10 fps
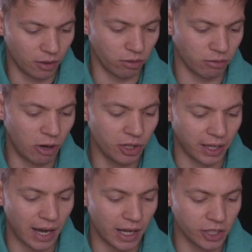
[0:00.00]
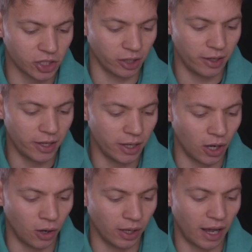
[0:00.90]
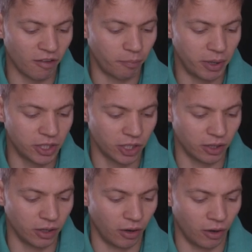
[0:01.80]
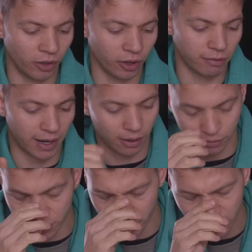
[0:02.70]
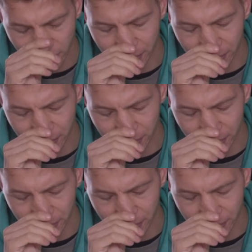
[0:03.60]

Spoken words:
Throw the garnished lure or live pigeon on the ground.